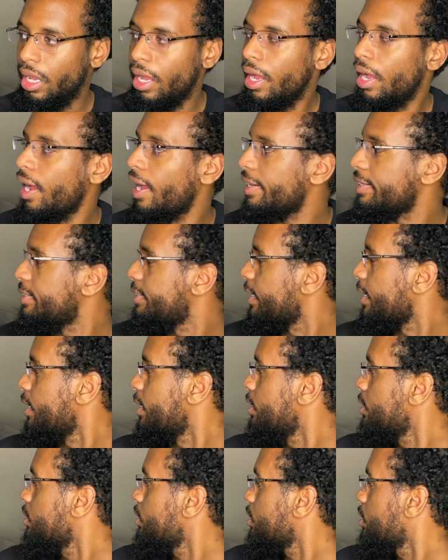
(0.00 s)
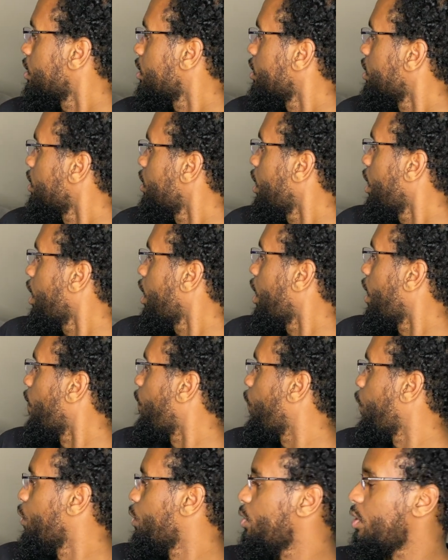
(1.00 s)
I guess,
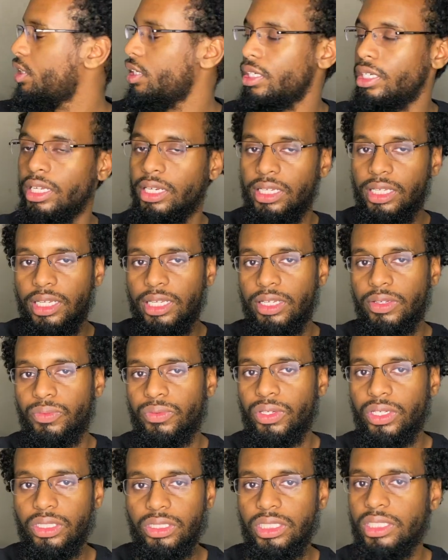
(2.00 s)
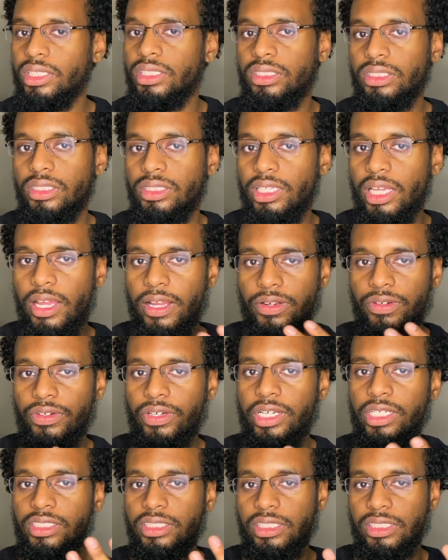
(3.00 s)
if you look at it, it really isn't that
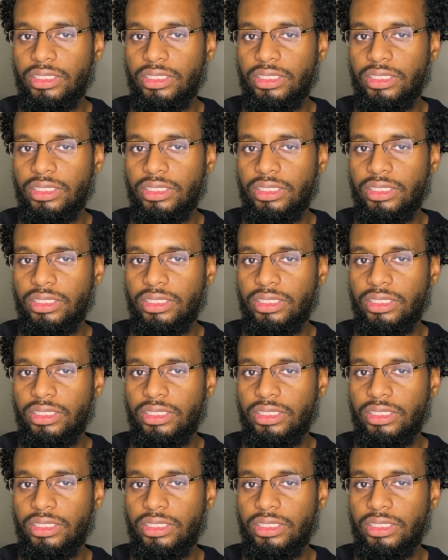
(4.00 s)
crazy.